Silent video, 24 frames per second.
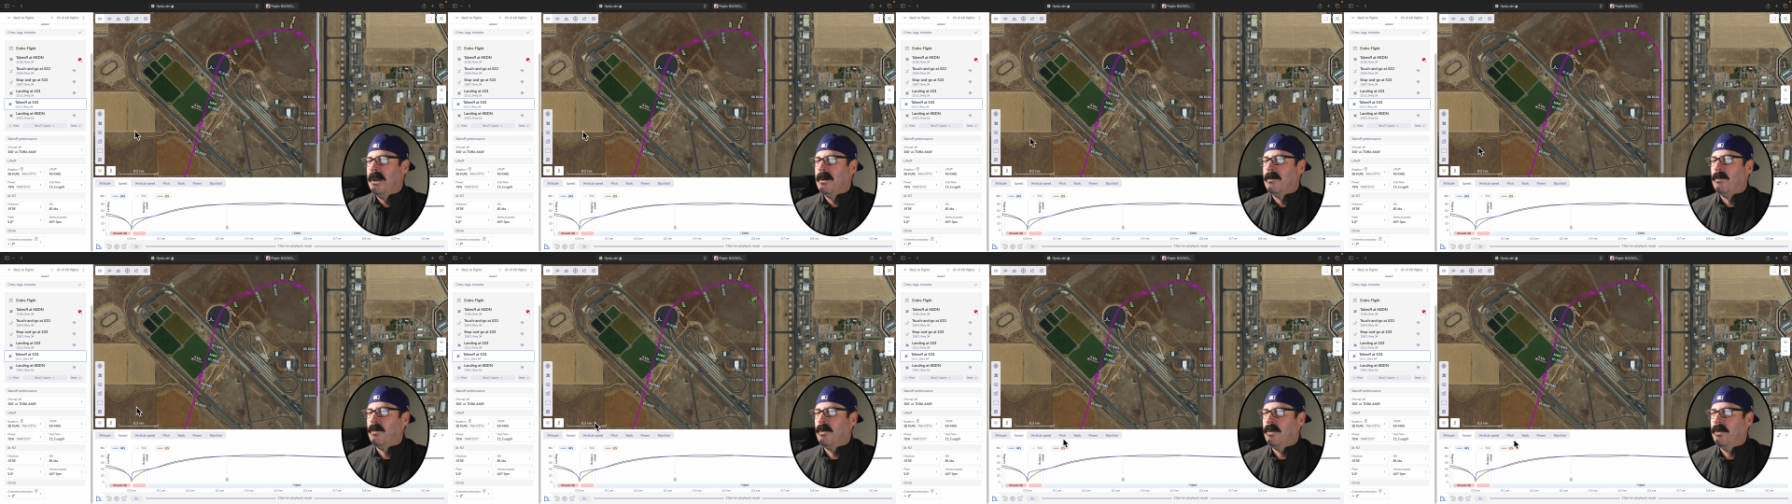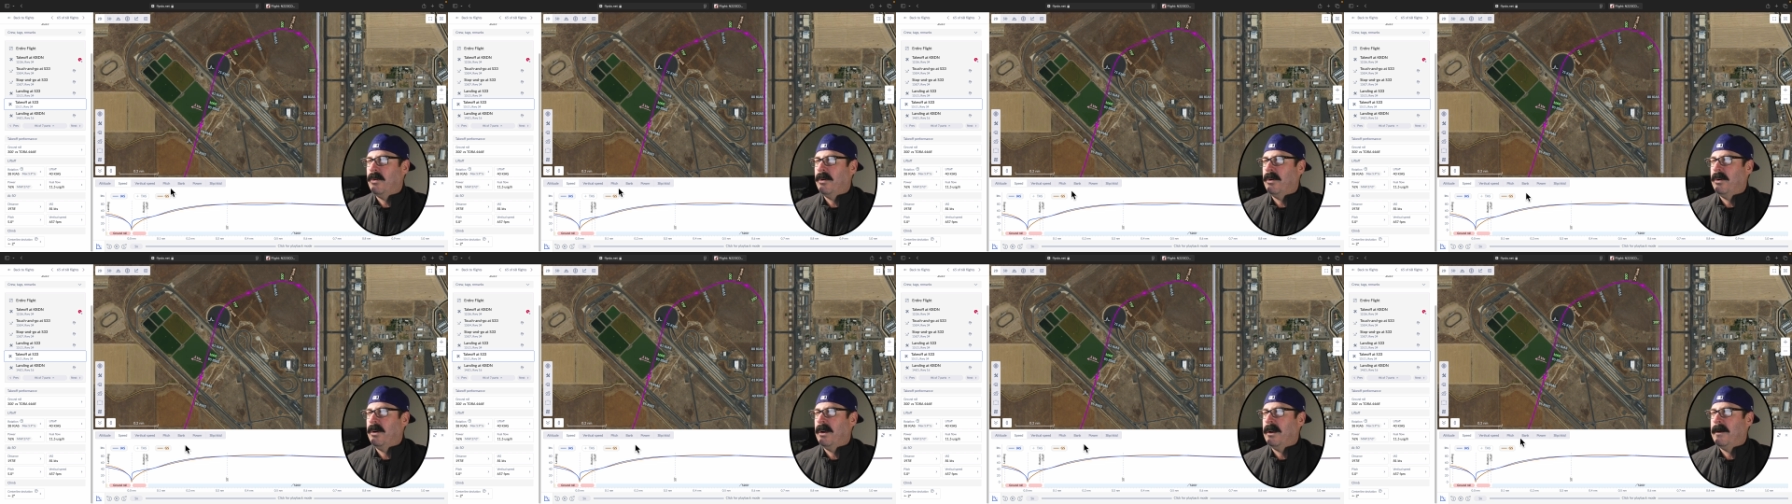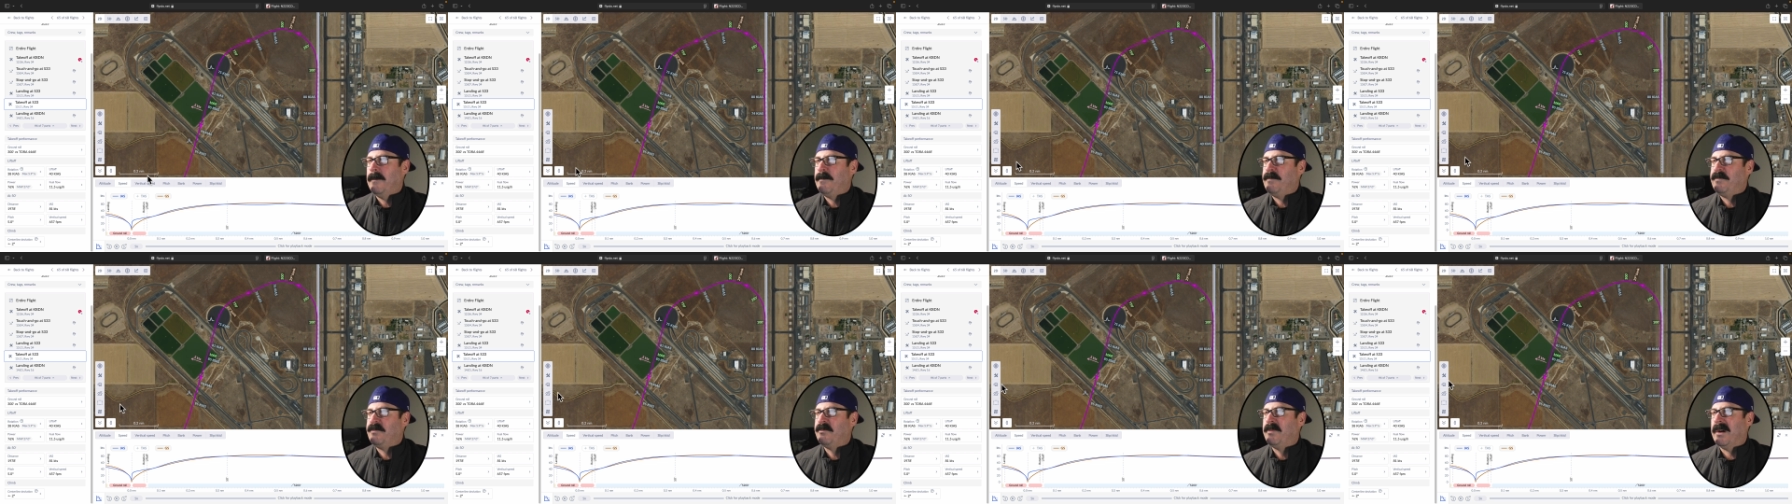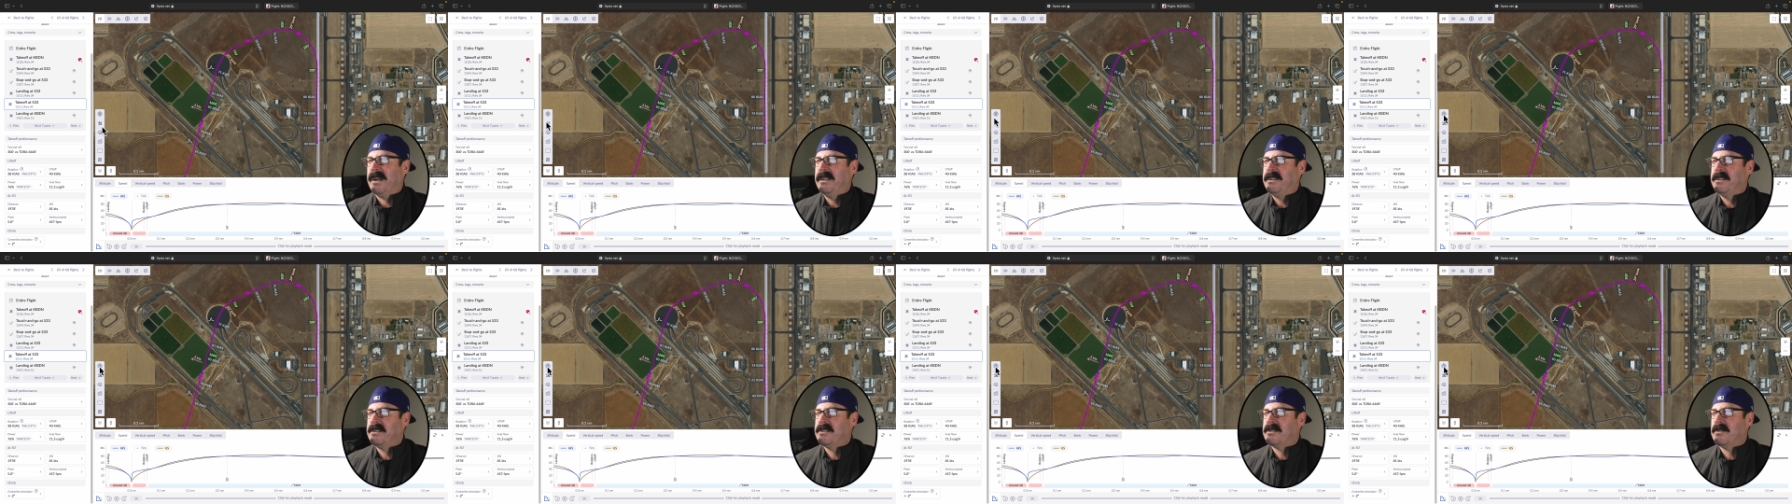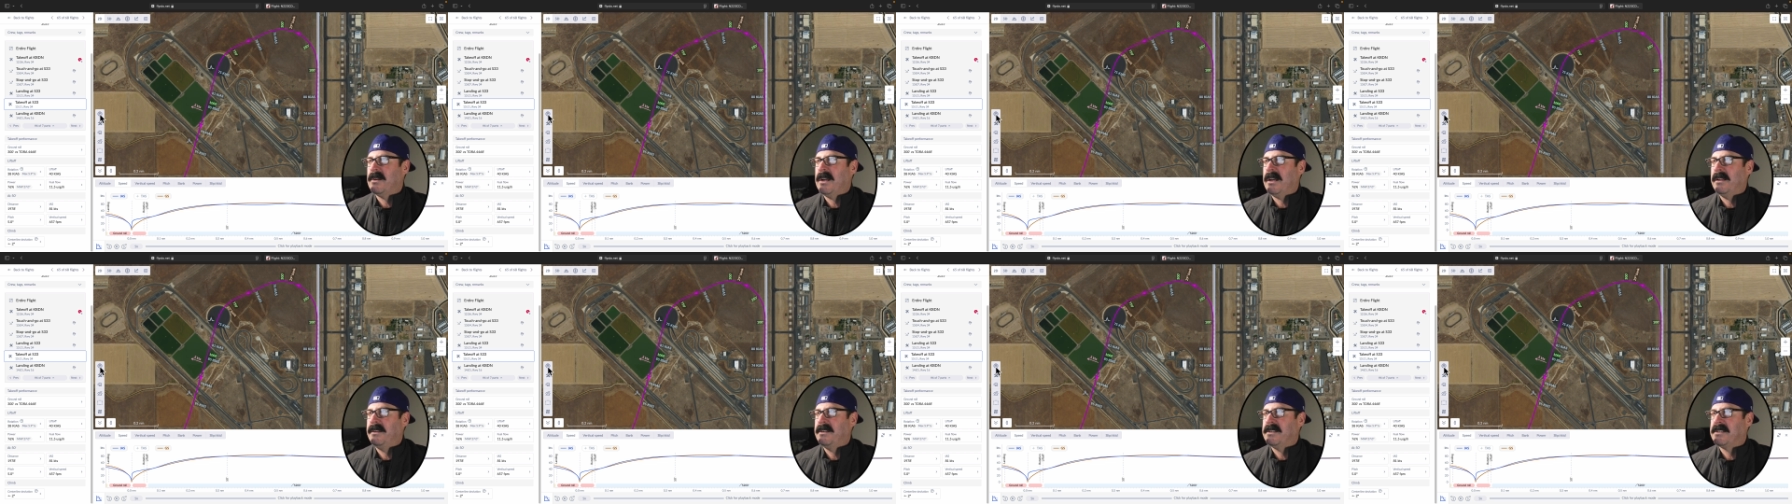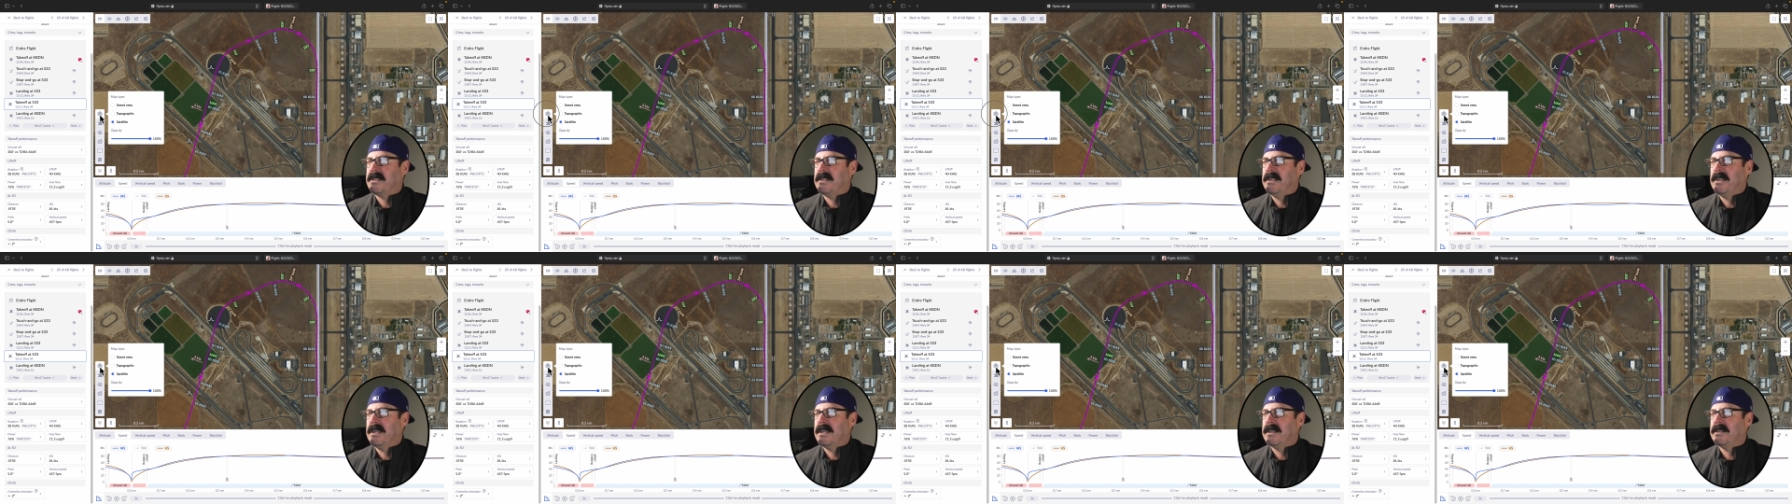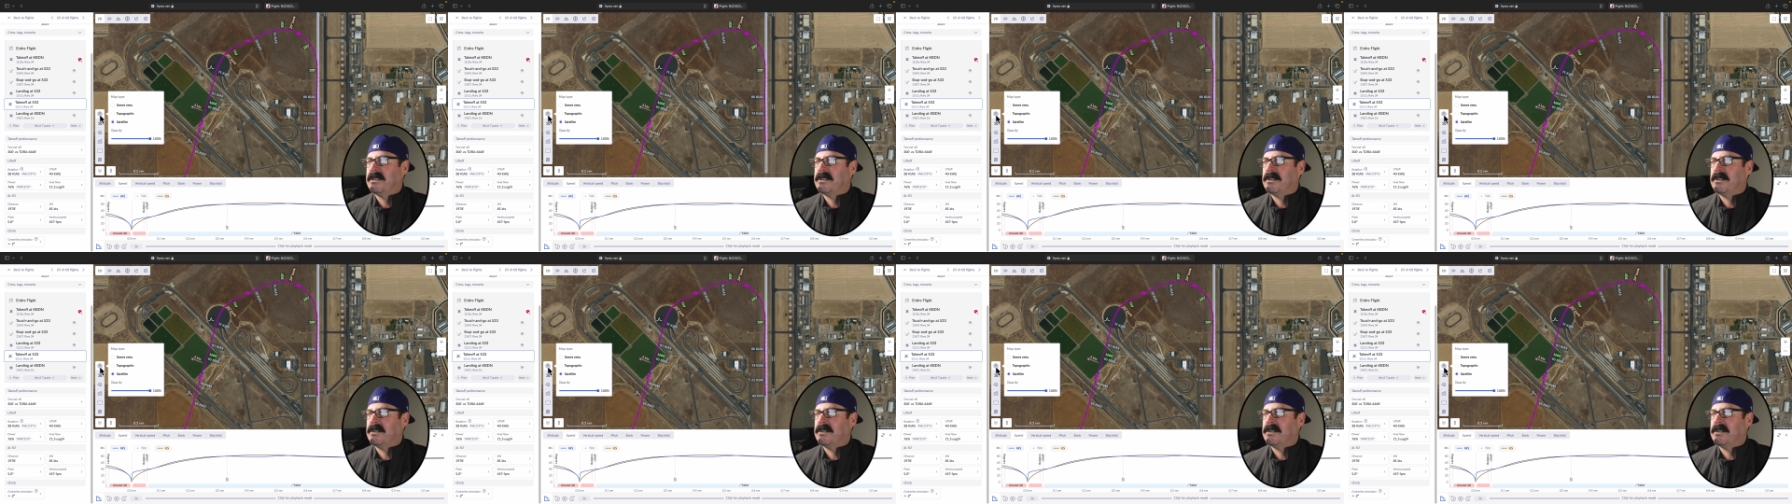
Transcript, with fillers: more um, buttons around this thing.